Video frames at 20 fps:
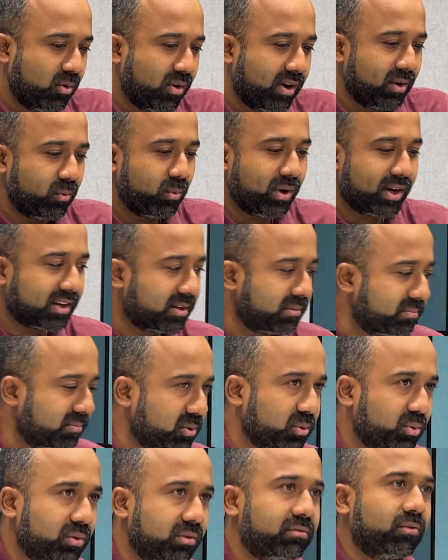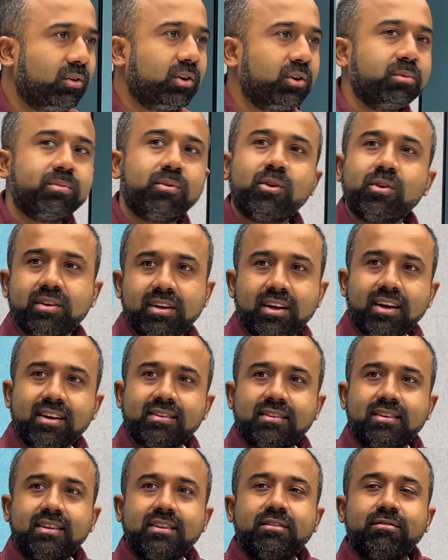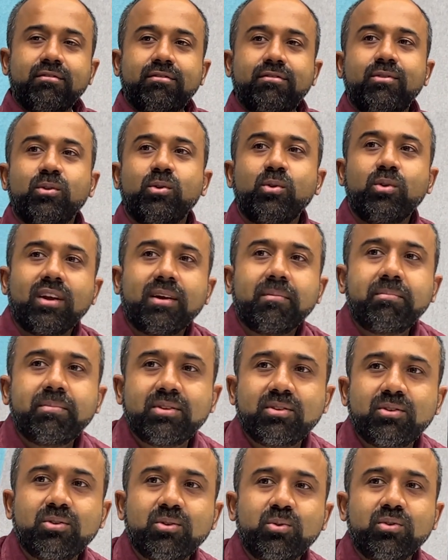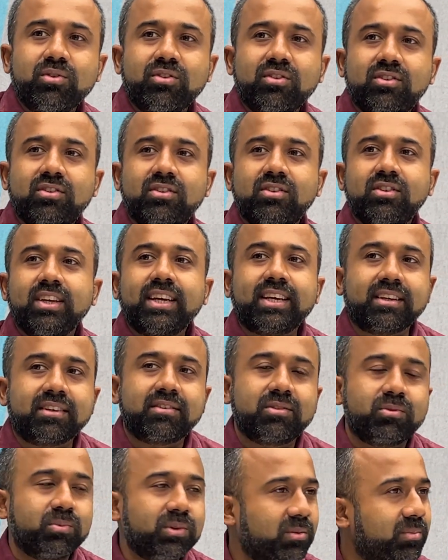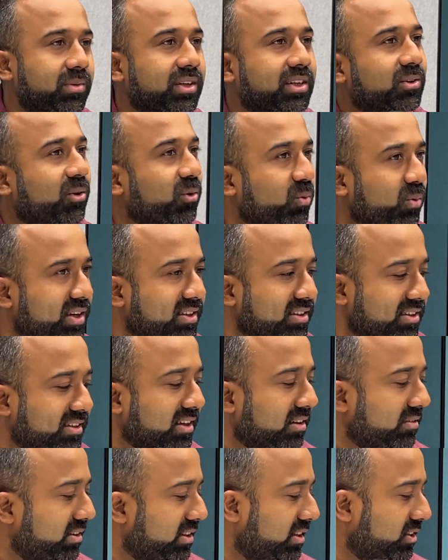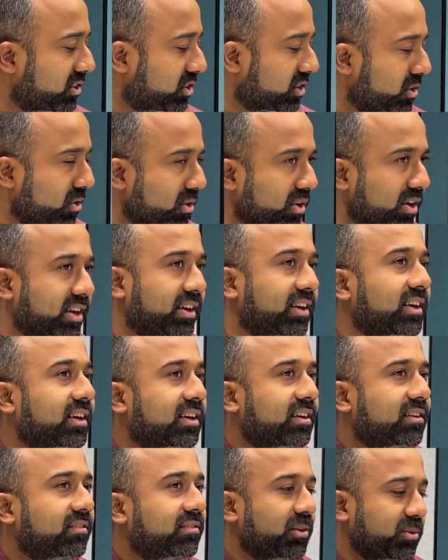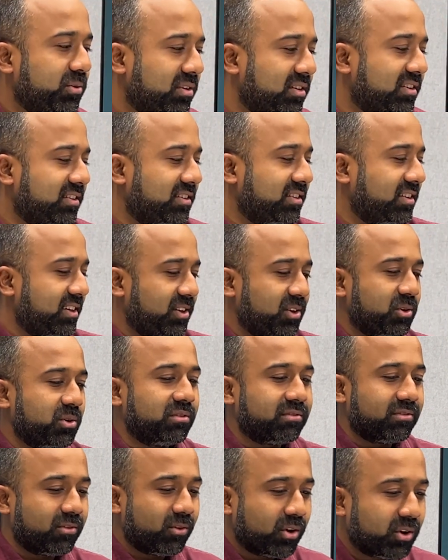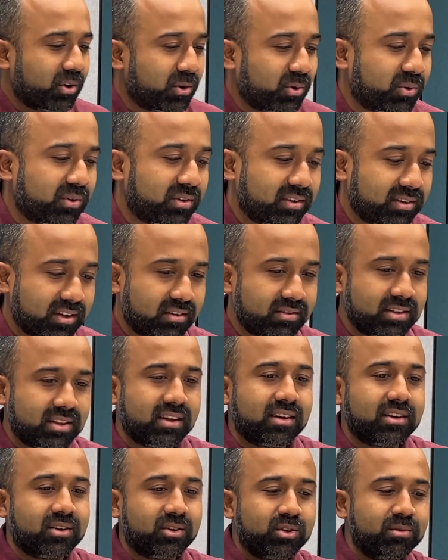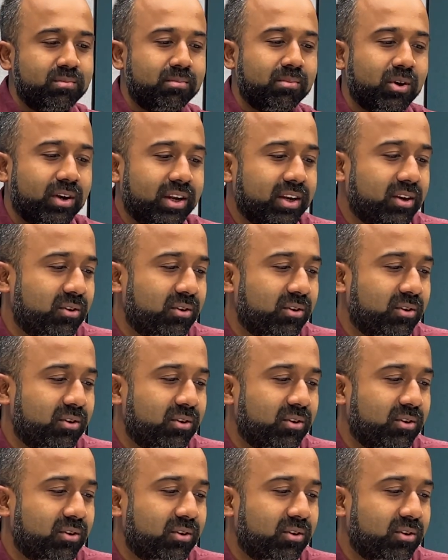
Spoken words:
and welcome to the Voiro podcast, season 4, episode 6. With me as always is Kavita Shenoy, founder and CEO of Voiro. Kavita, good morning.